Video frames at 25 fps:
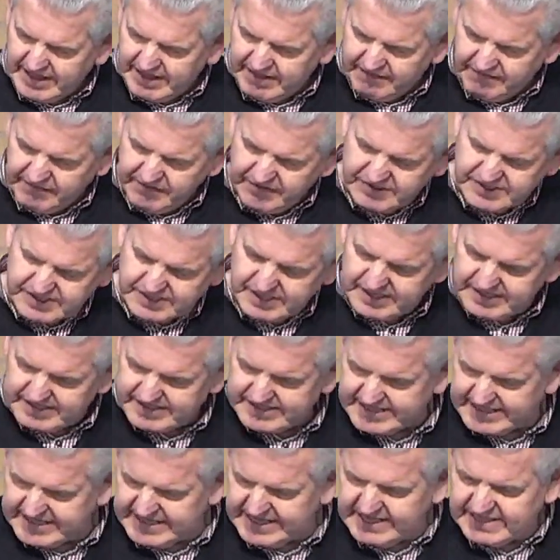verse
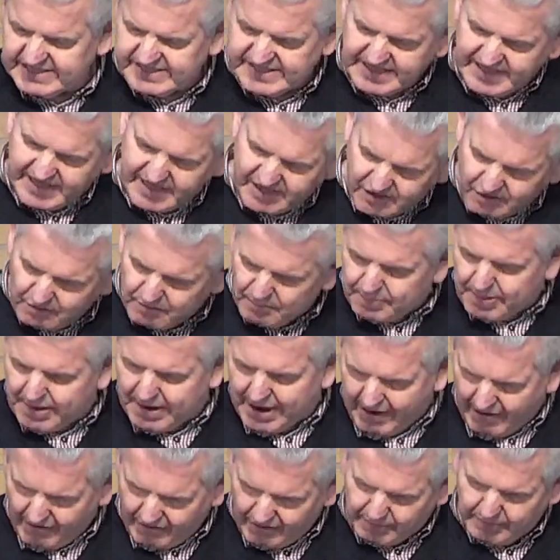19, his
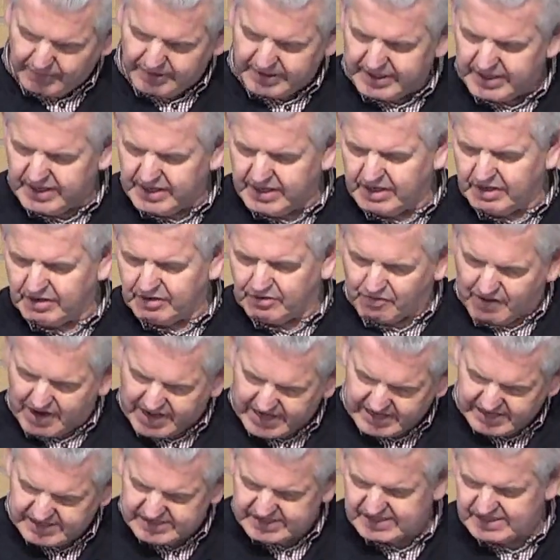incomparably
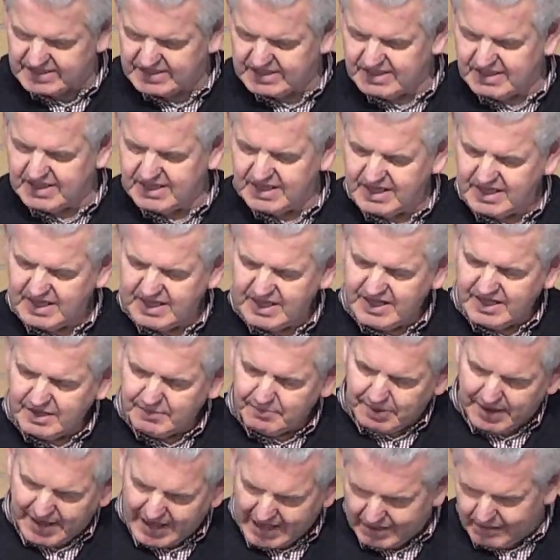great
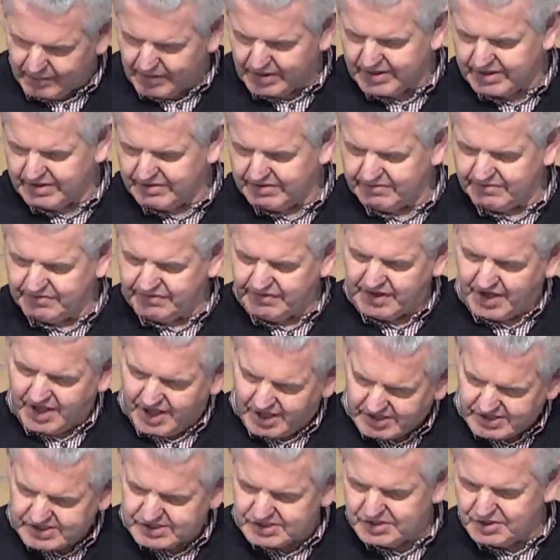power for
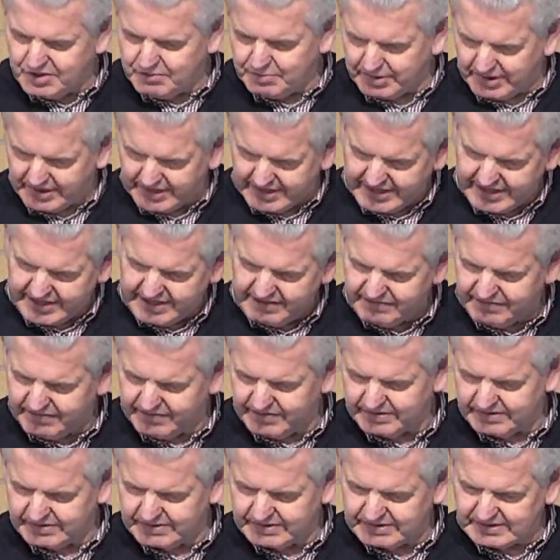us who believe.
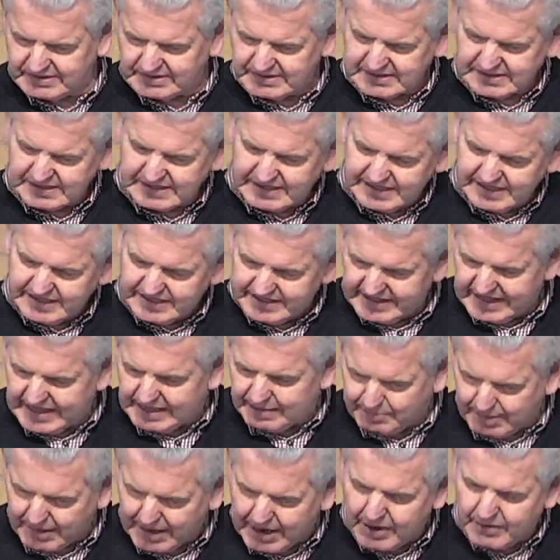
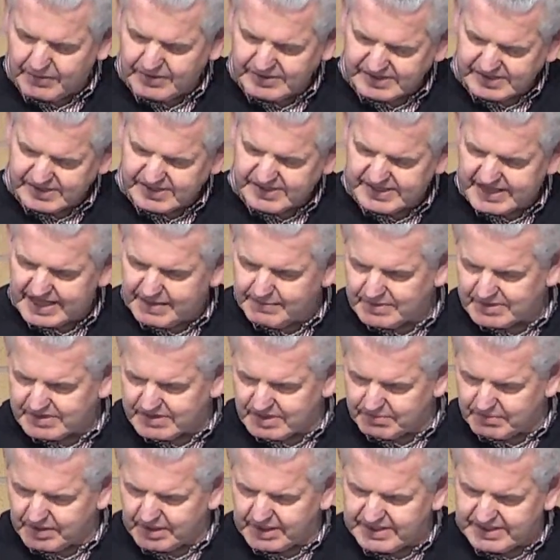That power is the same as the
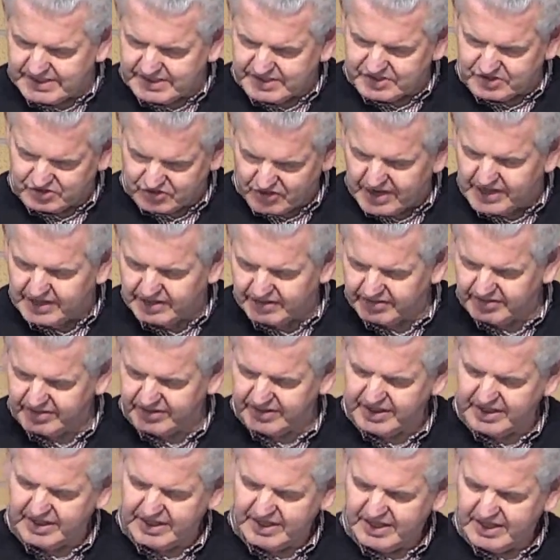mighty strength
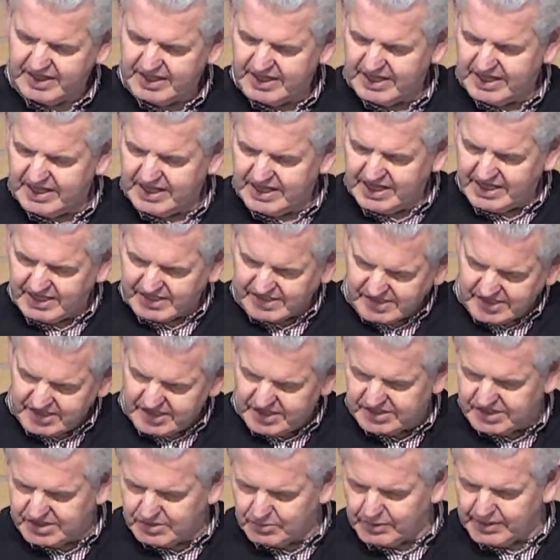he
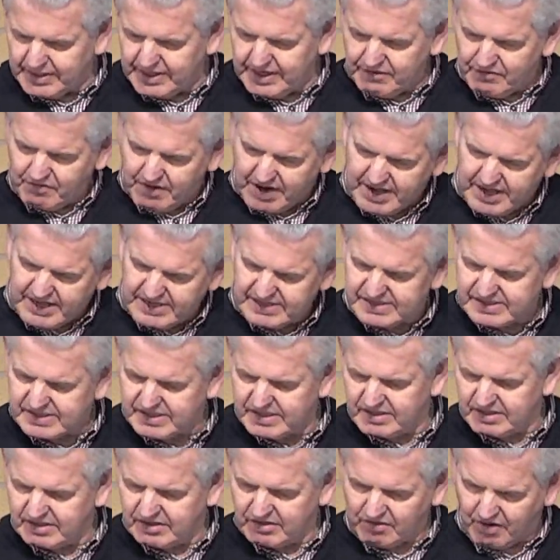exerted when he raised
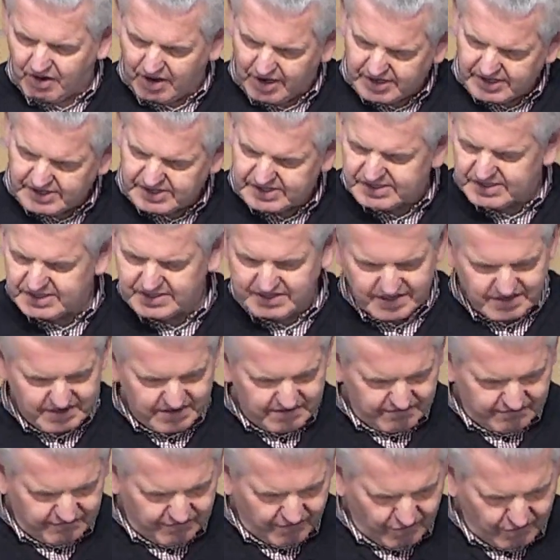Christ
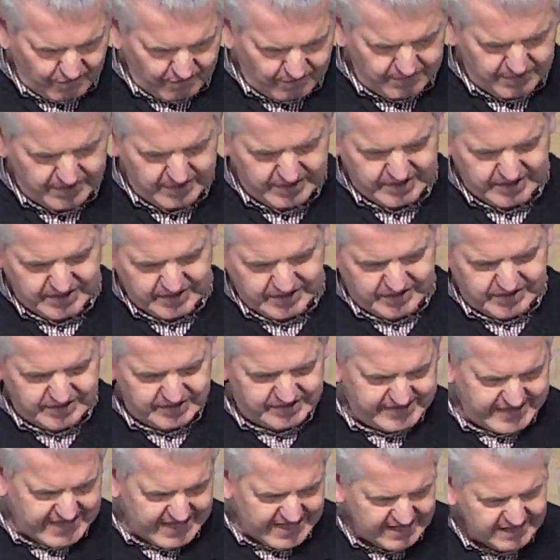from the
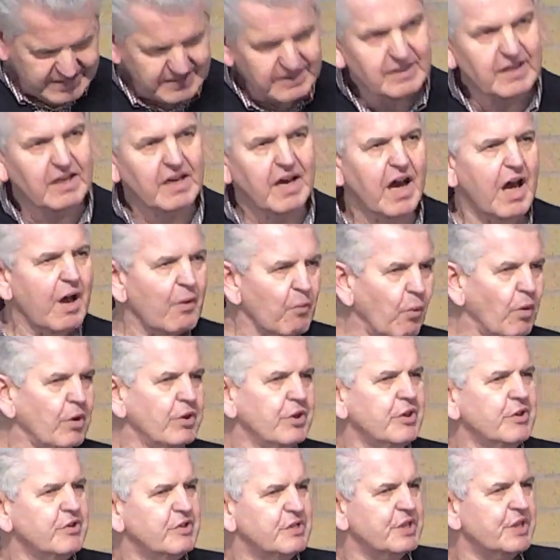dead. I want
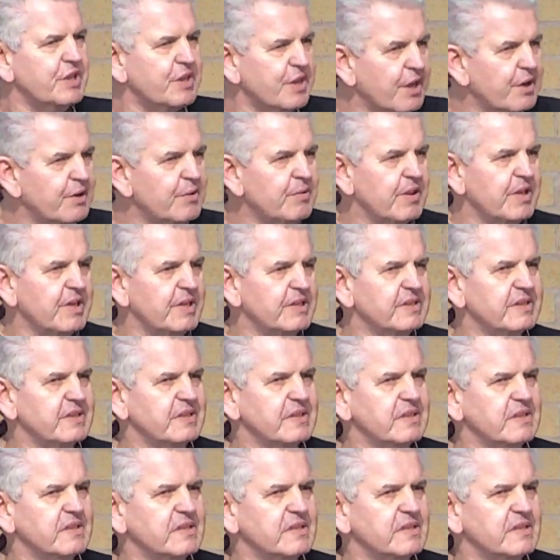you to know this.